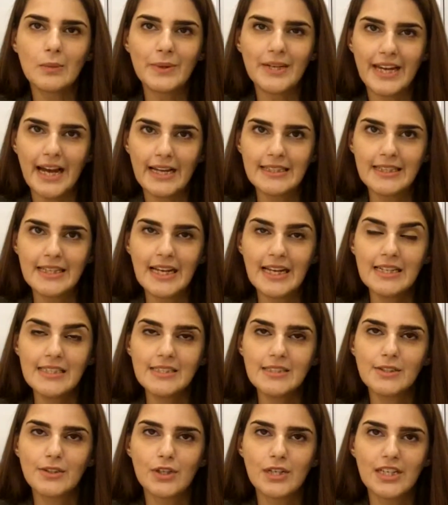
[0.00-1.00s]
We
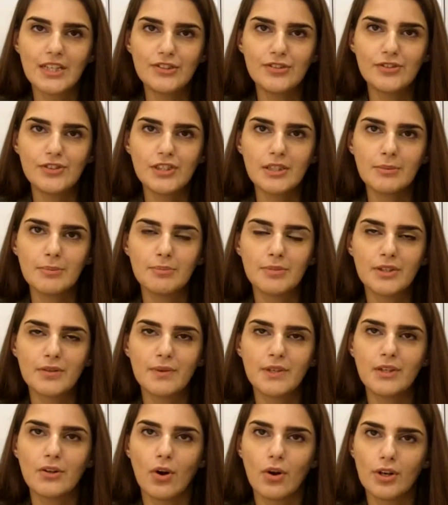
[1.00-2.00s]
analyzed the relationship
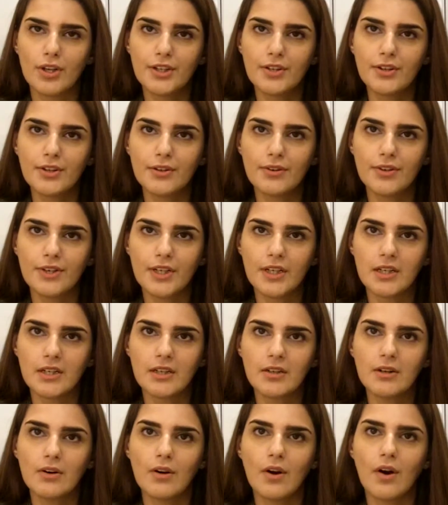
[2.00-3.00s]
between
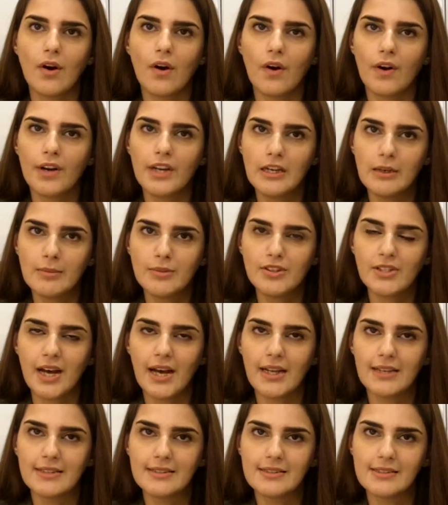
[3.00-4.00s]
oliguria or
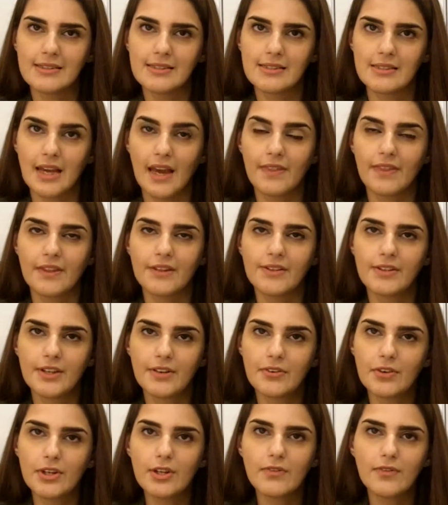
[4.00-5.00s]
hemodialysis and the
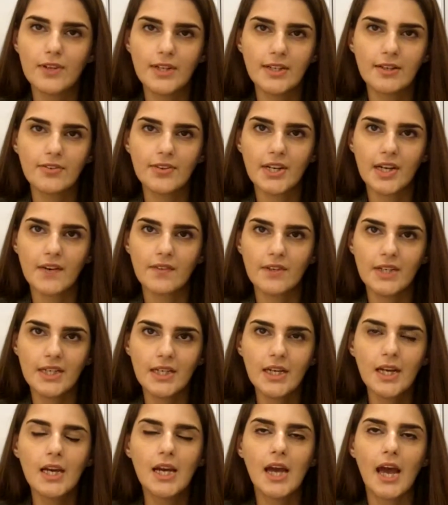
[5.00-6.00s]
degree of renal
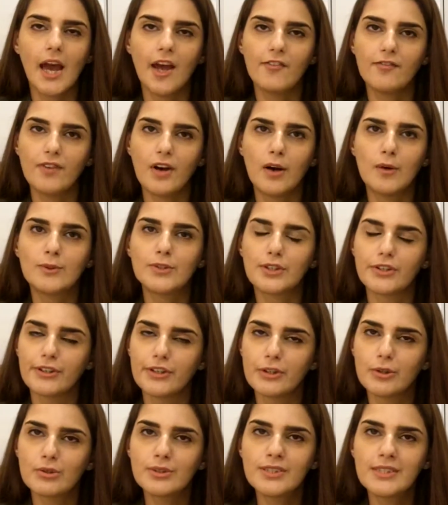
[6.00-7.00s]
recovery and found
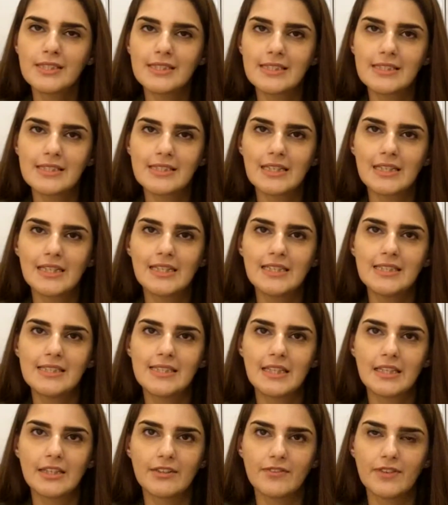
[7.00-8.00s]
no statistically
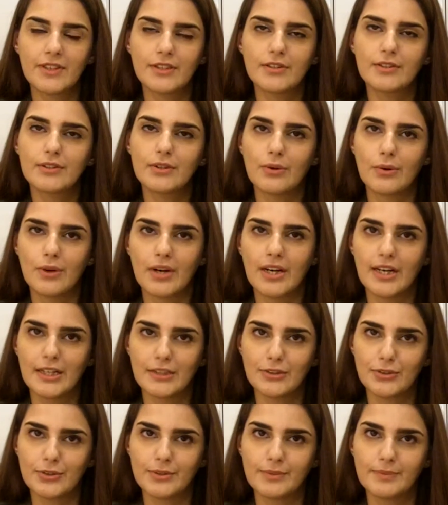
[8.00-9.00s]
significant
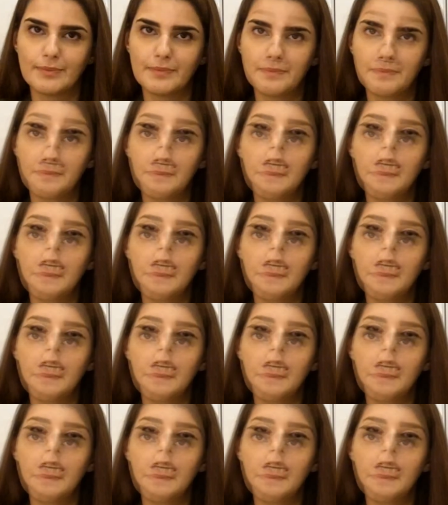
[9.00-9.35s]
correlation.